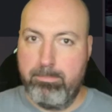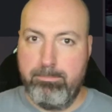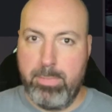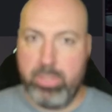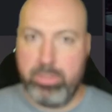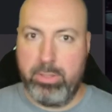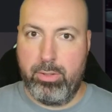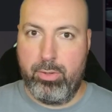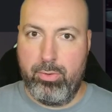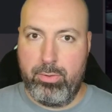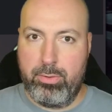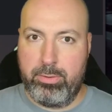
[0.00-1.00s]
Million
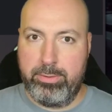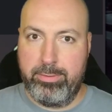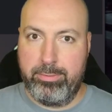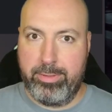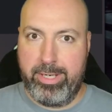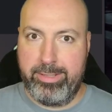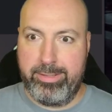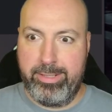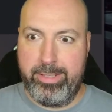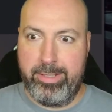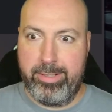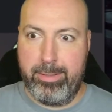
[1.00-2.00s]
gold right
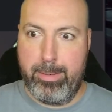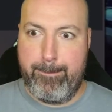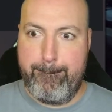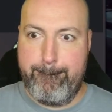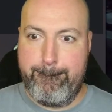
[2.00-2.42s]
there.